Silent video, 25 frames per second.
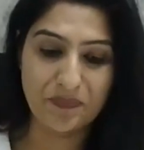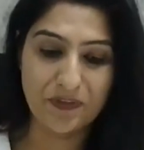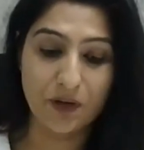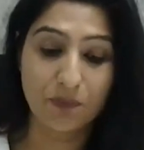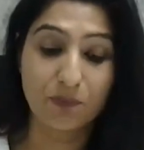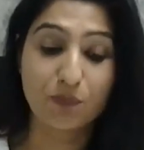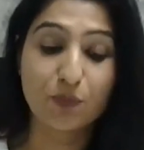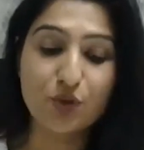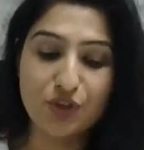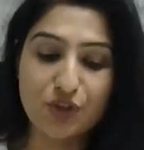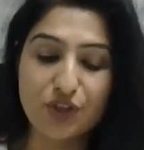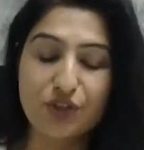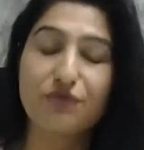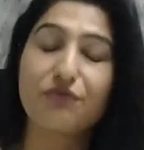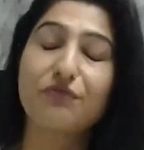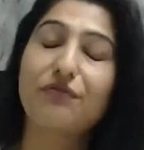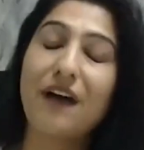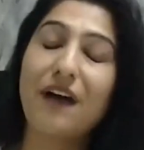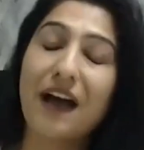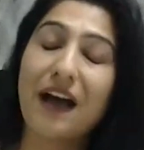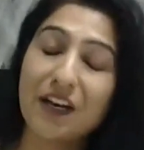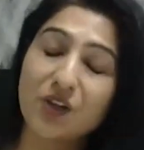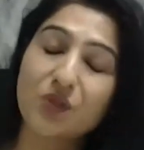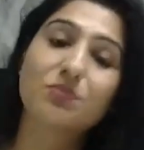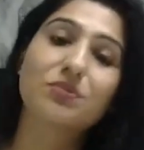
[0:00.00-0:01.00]
Your most
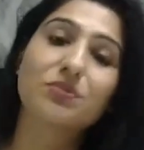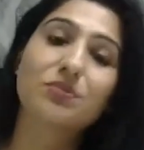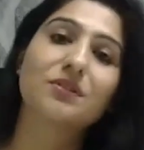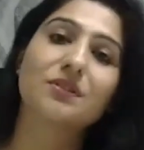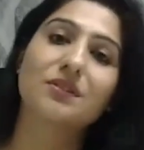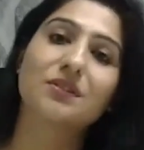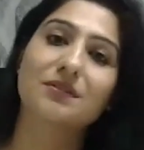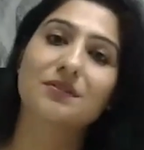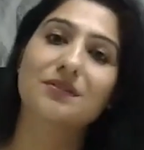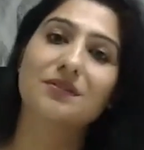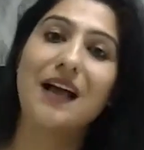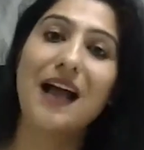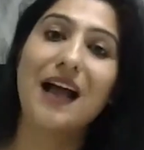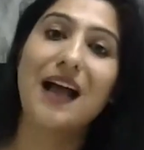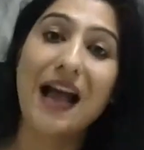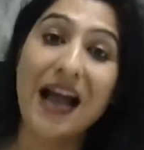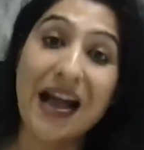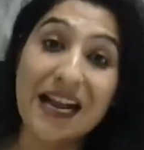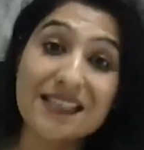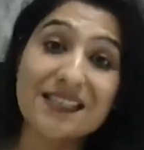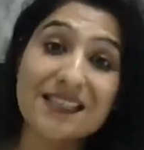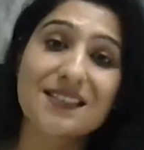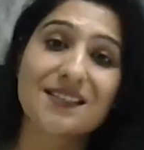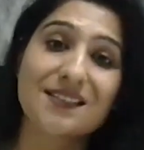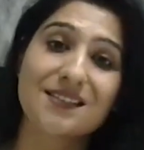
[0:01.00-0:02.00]
valuable
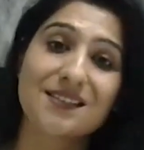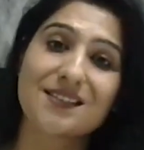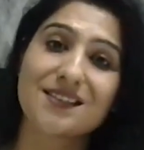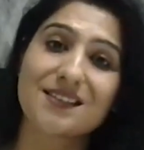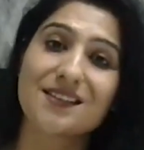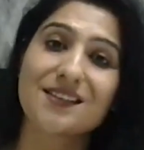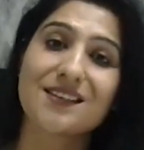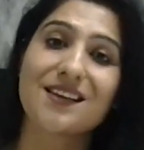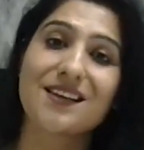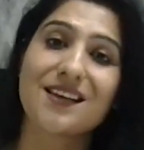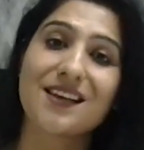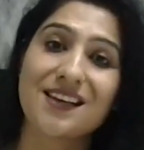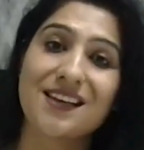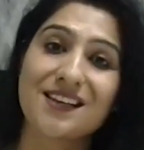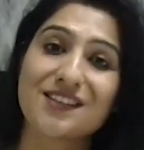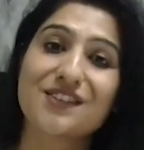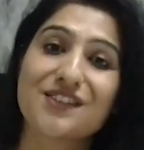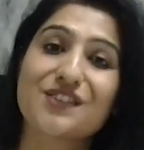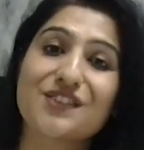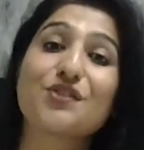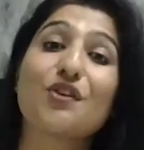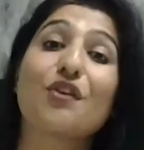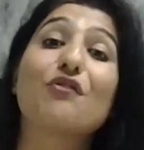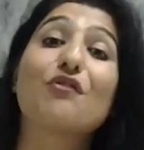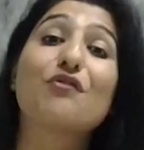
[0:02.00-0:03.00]
asset
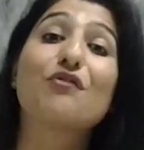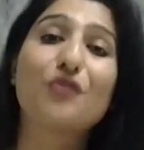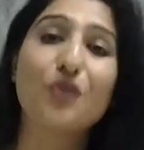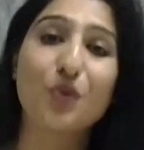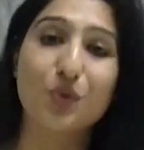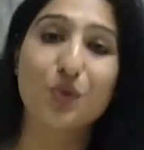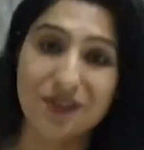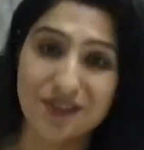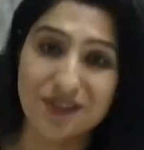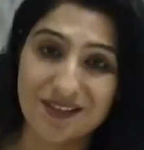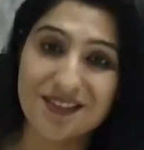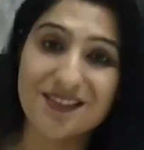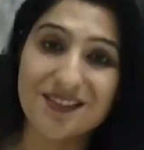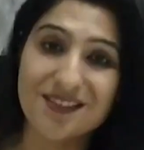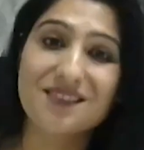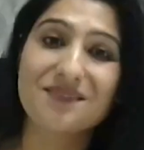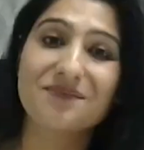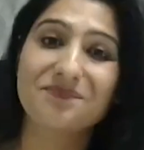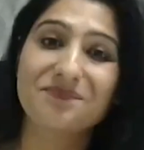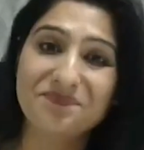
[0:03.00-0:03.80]
is your focus.